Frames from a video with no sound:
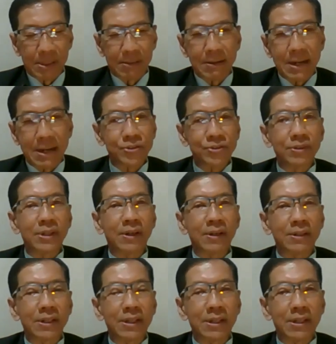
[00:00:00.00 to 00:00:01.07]
arrange
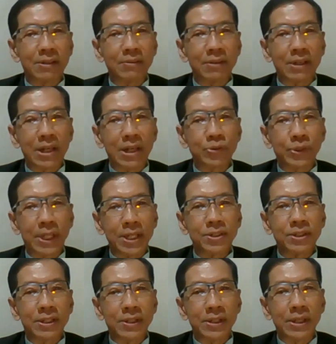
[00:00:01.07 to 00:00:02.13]
the
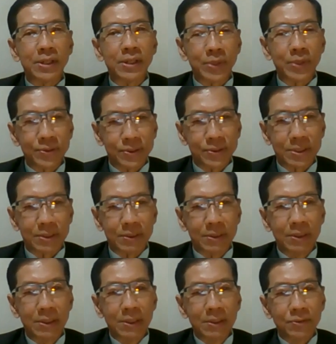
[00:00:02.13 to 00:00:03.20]
education in prison.
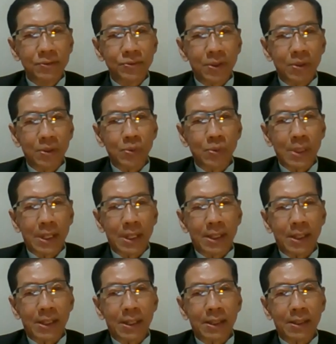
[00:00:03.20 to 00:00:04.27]
So
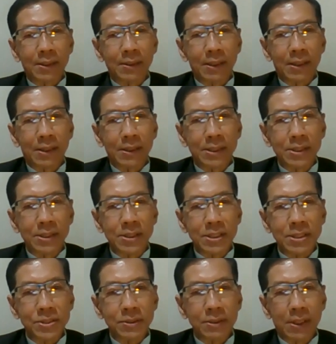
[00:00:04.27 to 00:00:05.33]
in
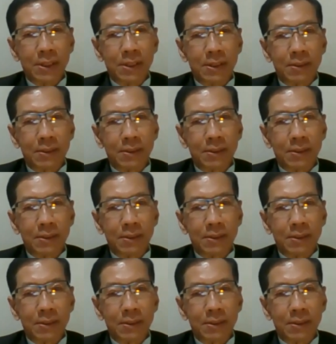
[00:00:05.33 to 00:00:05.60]
this,